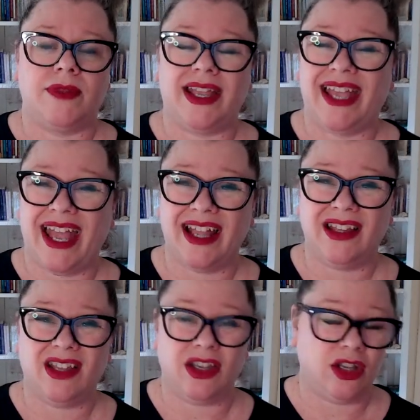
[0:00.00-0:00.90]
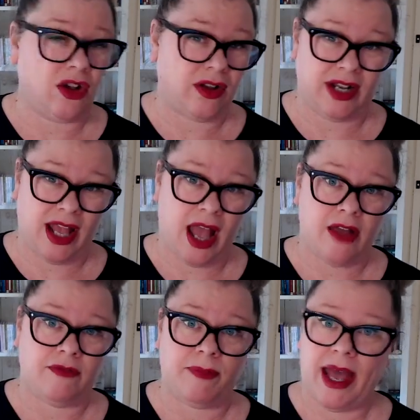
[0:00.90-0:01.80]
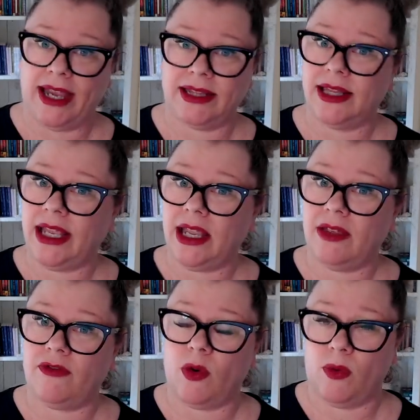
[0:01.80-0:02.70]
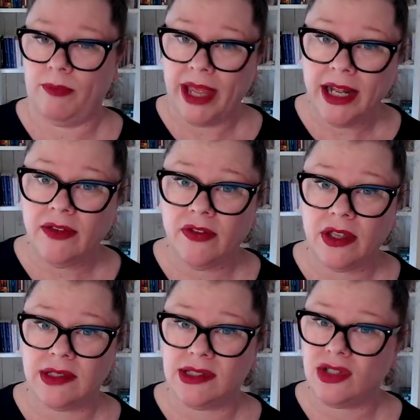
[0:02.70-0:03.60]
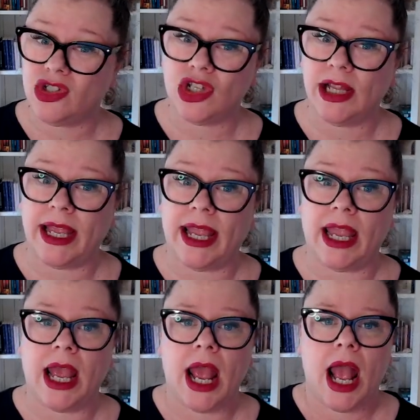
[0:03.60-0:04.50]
Again, you're not going to have paid leave or benefits usually,